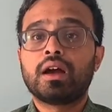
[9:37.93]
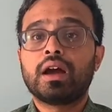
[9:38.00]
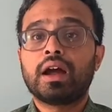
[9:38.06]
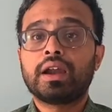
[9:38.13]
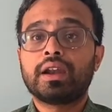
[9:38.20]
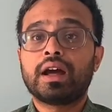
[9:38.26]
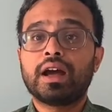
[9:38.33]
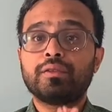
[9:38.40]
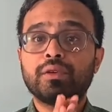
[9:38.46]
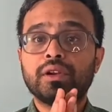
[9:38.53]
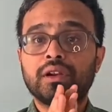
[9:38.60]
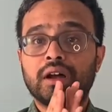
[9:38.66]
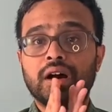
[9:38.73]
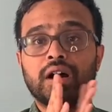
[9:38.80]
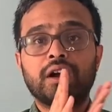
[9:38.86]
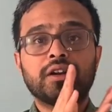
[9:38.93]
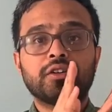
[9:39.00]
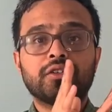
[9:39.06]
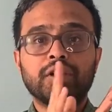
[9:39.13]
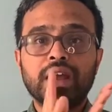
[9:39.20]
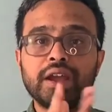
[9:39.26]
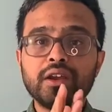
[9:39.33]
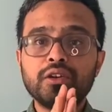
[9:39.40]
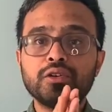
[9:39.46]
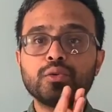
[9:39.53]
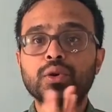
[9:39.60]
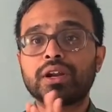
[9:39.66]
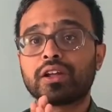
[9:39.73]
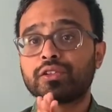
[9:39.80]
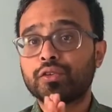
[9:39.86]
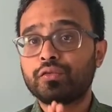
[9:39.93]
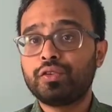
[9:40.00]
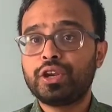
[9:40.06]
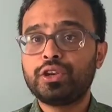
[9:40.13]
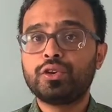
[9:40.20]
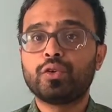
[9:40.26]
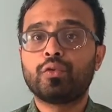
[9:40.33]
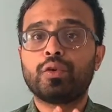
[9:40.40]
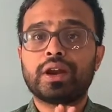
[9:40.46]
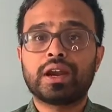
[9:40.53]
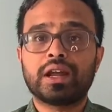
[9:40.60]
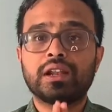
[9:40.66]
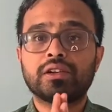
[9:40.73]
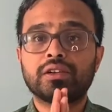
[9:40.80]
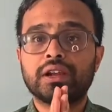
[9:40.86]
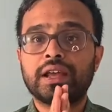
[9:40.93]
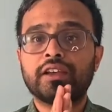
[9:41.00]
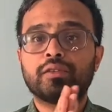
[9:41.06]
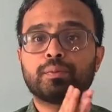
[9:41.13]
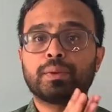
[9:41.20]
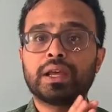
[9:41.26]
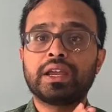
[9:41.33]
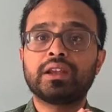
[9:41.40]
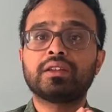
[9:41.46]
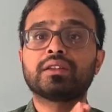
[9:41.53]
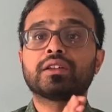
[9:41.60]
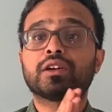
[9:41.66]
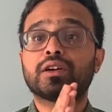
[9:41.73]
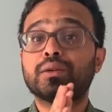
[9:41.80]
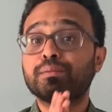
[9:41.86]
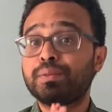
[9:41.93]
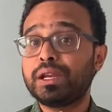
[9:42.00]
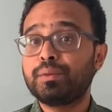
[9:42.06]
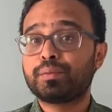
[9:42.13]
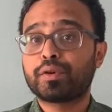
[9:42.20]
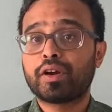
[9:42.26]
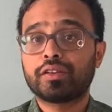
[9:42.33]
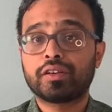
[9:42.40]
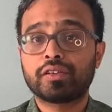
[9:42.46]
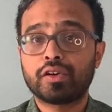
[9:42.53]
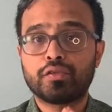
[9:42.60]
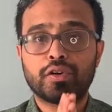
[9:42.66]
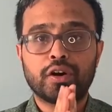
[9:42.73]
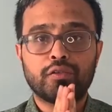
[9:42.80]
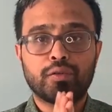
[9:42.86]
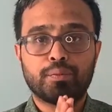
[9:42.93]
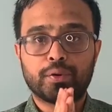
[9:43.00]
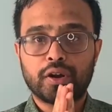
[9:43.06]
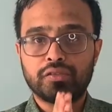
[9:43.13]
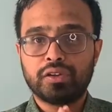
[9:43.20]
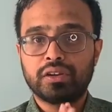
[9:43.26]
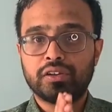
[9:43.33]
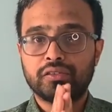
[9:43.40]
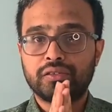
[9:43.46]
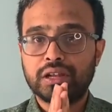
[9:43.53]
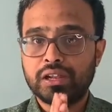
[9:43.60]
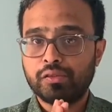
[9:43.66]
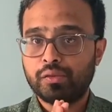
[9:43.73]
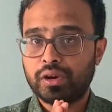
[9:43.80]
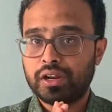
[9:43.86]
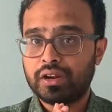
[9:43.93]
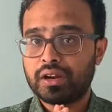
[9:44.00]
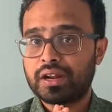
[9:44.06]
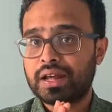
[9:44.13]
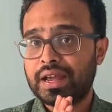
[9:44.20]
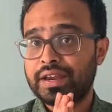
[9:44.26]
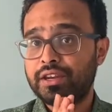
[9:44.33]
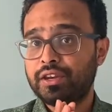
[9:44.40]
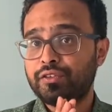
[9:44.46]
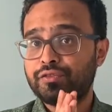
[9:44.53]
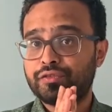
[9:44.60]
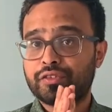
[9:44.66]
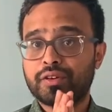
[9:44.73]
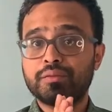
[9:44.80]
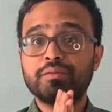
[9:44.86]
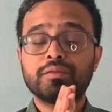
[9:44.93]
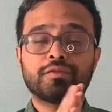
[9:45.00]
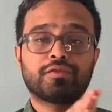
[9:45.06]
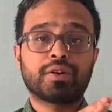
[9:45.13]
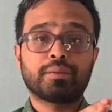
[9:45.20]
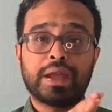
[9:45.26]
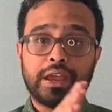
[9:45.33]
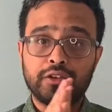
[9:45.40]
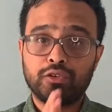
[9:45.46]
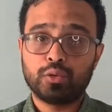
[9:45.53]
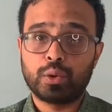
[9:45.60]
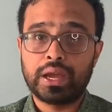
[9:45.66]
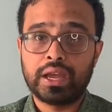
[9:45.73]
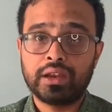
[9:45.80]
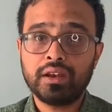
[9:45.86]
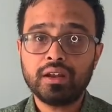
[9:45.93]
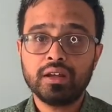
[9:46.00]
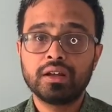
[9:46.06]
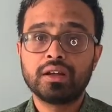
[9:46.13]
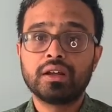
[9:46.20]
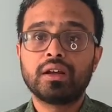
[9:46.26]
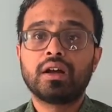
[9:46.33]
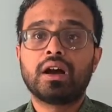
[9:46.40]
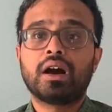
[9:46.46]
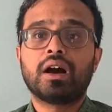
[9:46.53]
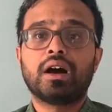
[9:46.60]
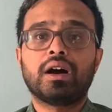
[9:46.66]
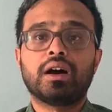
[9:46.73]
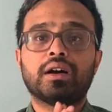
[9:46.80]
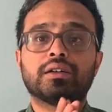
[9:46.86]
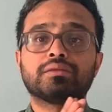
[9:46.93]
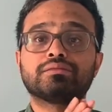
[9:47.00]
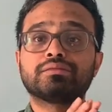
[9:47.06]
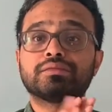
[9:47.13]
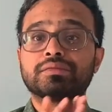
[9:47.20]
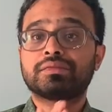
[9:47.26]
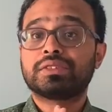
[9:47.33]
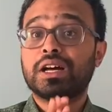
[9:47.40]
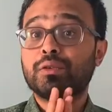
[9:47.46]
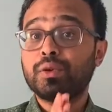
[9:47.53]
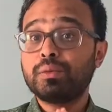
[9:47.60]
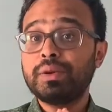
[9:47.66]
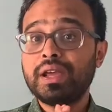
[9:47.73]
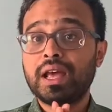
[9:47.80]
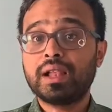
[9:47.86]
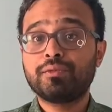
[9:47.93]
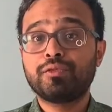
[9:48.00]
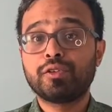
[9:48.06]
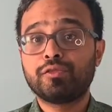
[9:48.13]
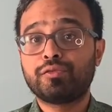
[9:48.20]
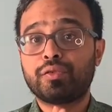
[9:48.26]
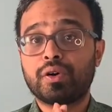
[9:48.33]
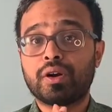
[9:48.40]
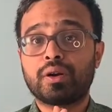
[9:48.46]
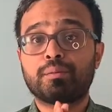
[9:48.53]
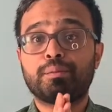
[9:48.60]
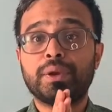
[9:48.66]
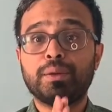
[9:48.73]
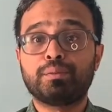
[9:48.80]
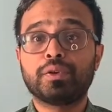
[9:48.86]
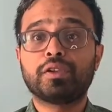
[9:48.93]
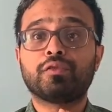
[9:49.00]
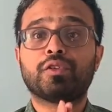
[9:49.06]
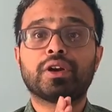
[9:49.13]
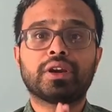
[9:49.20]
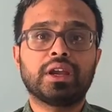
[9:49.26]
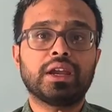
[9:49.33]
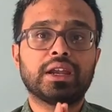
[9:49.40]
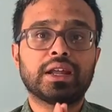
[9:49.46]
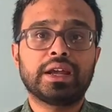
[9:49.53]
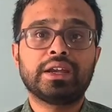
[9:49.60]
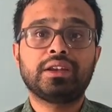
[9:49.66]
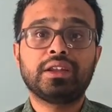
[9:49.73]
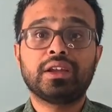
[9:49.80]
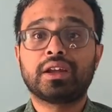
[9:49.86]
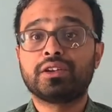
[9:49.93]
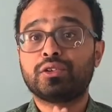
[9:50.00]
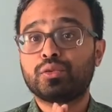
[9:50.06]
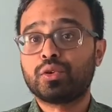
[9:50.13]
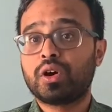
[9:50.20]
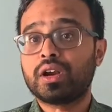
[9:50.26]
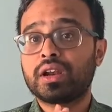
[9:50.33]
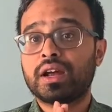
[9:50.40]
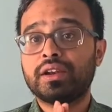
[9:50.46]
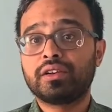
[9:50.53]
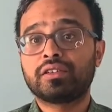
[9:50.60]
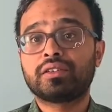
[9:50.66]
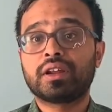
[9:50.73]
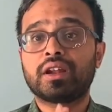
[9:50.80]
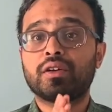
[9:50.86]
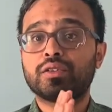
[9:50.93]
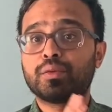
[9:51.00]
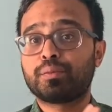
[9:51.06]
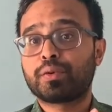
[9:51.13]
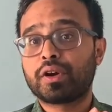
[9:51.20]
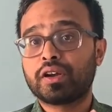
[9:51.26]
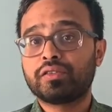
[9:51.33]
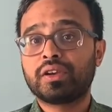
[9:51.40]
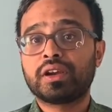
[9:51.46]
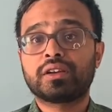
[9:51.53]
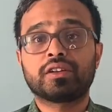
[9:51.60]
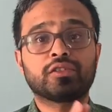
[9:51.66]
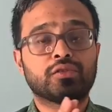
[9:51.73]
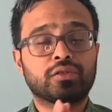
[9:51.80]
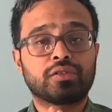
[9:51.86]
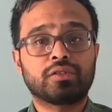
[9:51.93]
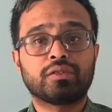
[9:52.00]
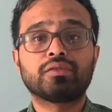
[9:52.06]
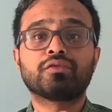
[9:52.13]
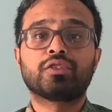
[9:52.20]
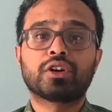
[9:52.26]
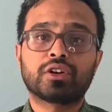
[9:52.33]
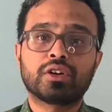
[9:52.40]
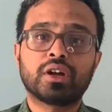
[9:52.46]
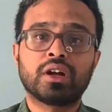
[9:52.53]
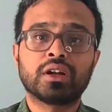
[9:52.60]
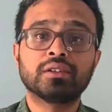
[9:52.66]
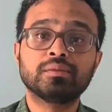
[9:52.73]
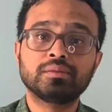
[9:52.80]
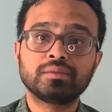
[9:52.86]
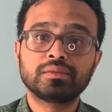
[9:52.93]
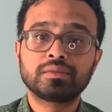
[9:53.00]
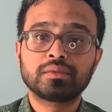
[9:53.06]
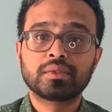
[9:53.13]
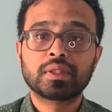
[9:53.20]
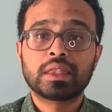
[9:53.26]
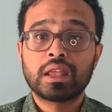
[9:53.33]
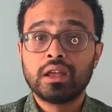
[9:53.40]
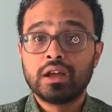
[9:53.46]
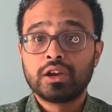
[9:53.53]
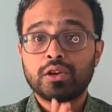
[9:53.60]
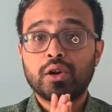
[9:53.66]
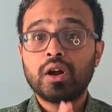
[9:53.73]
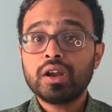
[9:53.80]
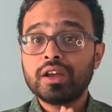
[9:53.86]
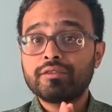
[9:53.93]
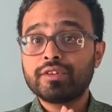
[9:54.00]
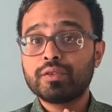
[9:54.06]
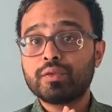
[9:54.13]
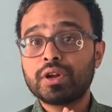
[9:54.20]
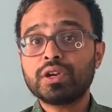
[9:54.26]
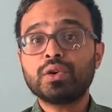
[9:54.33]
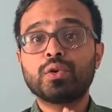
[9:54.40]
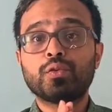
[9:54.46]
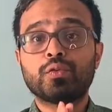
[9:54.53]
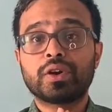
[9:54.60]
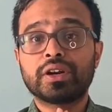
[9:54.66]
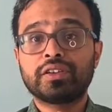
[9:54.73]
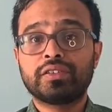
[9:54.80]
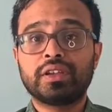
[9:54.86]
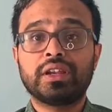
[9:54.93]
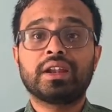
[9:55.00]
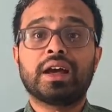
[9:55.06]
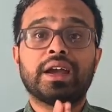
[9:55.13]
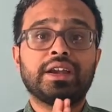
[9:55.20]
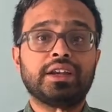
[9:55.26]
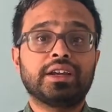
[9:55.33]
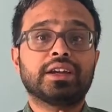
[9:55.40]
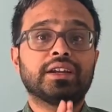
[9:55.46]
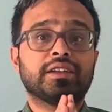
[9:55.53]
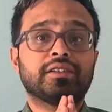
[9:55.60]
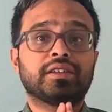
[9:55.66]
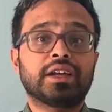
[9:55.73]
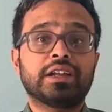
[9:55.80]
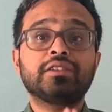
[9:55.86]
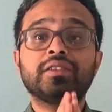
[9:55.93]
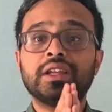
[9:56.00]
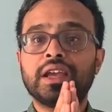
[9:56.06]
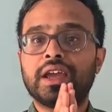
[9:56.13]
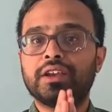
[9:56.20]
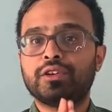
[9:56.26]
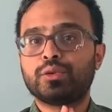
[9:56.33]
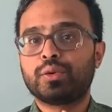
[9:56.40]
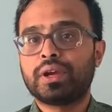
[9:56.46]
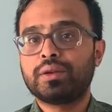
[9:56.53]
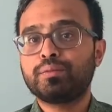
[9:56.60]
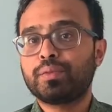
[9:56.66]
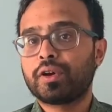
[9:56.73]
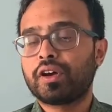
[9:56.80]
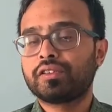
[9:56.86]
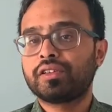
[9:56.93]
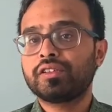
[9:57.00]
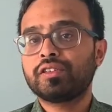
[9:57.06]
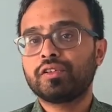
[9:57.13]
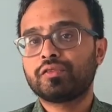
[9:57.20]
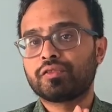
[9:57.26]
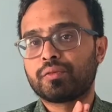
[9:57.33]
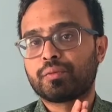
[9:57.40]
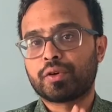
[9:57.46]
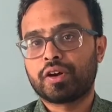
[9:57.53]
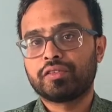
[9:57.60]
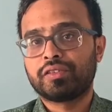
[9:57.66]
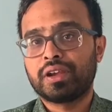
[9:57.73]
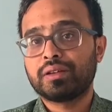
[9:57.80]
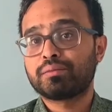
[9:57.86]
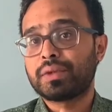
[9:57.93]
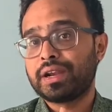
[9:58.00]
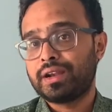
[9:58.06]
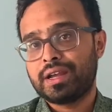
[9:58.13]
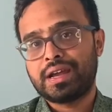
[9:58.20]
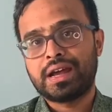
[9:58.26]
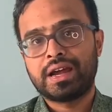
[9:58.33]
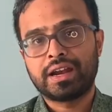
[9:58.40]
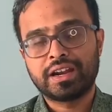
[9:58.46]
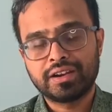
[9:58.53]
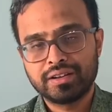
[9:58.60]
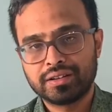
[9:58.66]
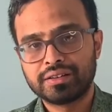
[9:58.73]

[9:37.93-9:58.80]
And I will try and do another video where I'll explain the complete process of how a project is delivered in an IT from end to end. That will be helpful for people working in IT and do not understand how the project is worked on. Not everyone who works in IT understands the end-to-end process of a project, might I add.